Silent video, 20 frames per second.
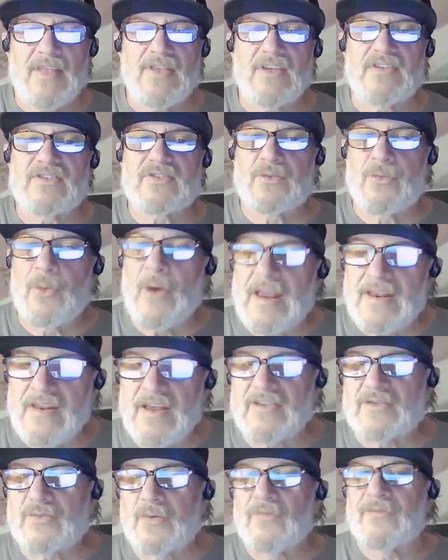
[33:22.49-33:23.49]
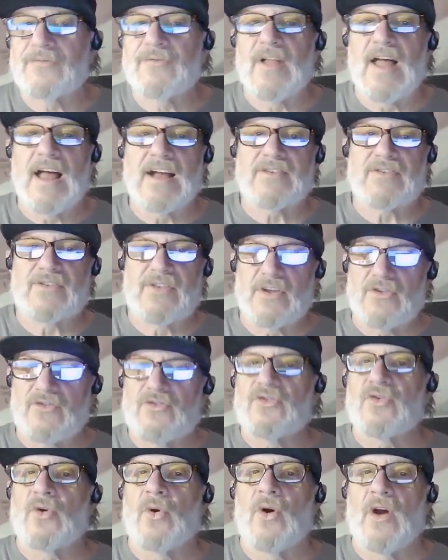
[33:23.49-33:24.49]
The sweetness reflects the
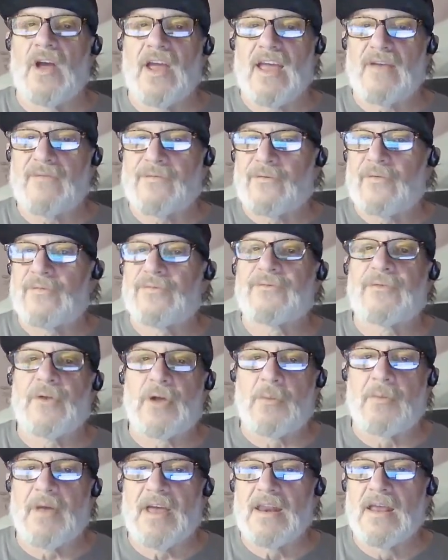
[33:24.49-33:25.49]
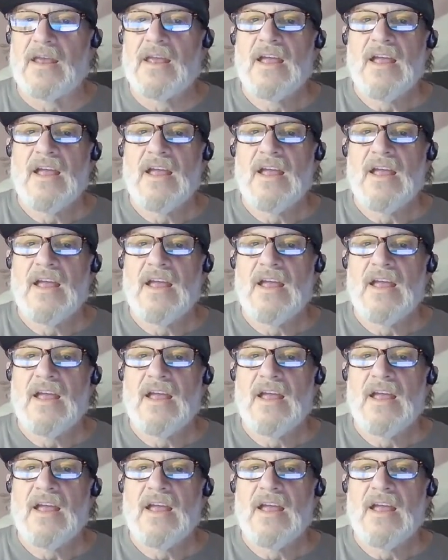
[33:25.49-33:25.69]
joy and fulfillment